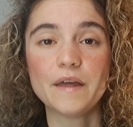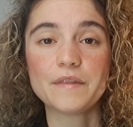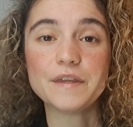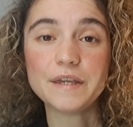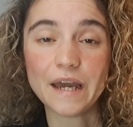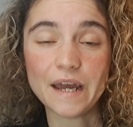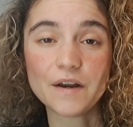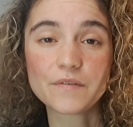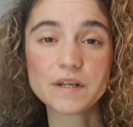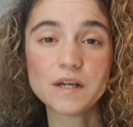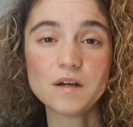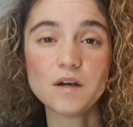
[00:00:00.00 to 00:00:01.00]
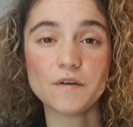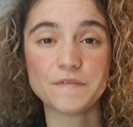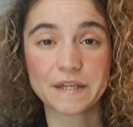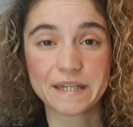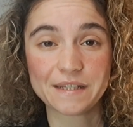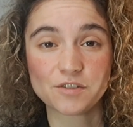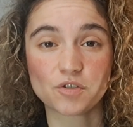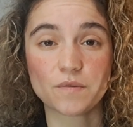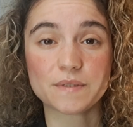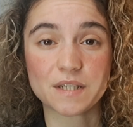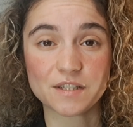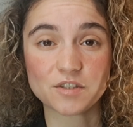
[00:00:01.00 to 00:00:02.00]
The area of the
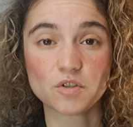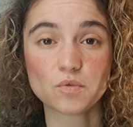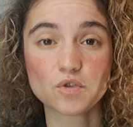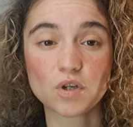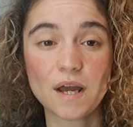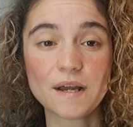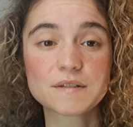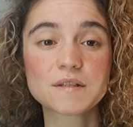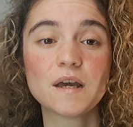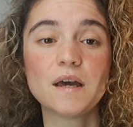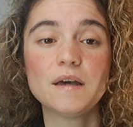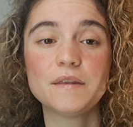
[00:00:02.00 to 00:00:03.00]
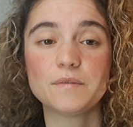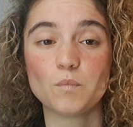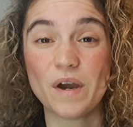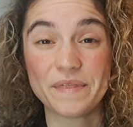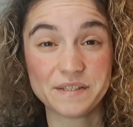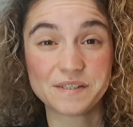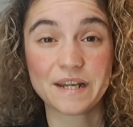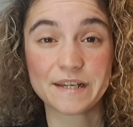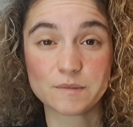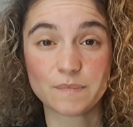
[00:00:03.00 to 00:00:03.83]
gastrointestinal tract where this takes